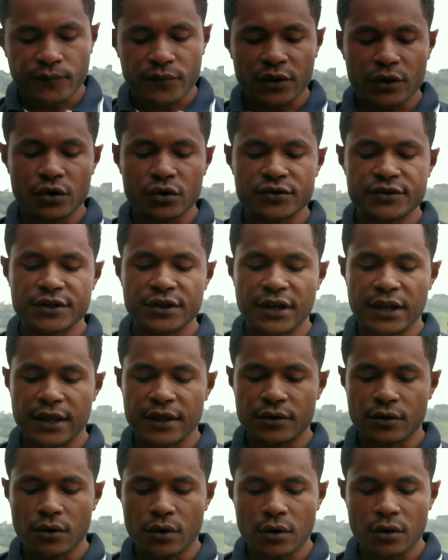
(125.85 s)
You see,
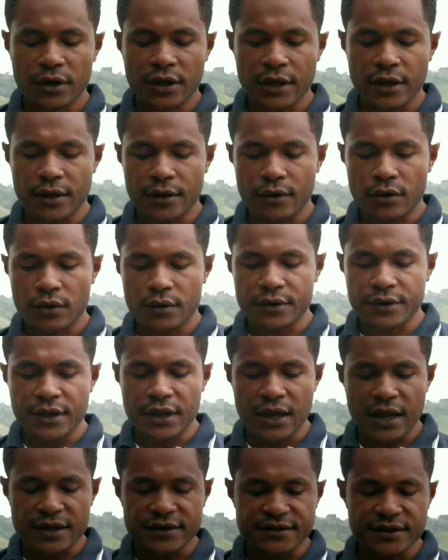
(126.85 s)
like, okay,
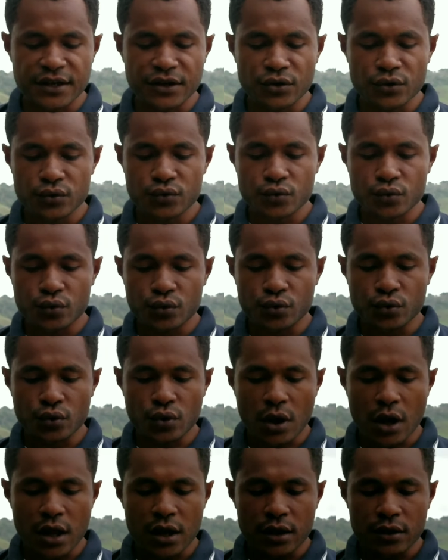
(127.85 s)
they're asking you to
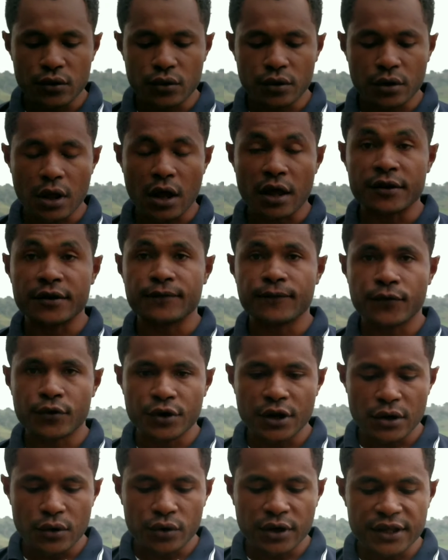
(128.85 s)
look at for
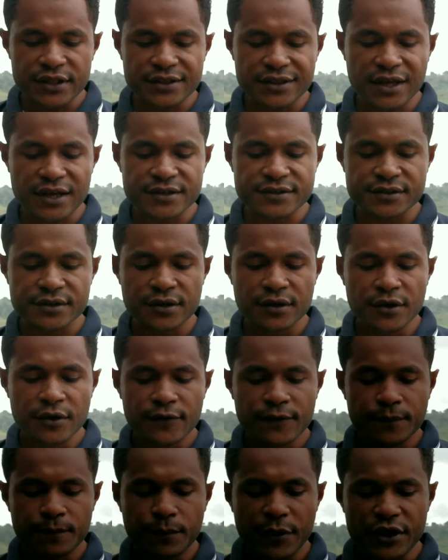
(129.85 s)
the locate task
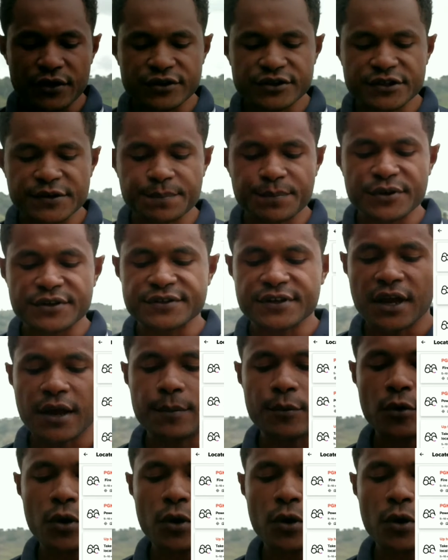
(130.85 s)
by you picture